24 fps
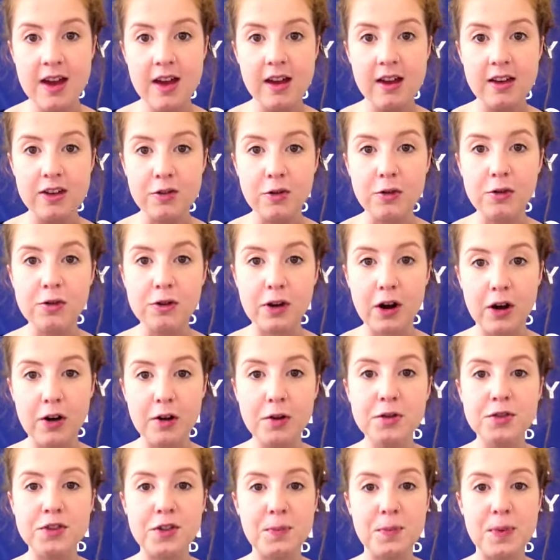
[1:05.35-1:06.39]
Your goal
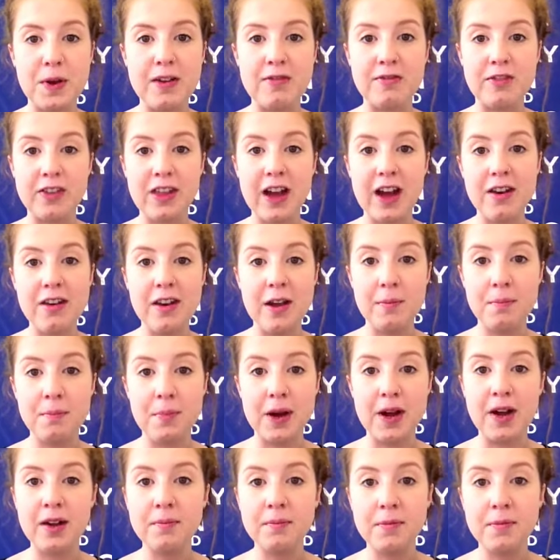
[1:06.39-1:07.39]
should be for that number,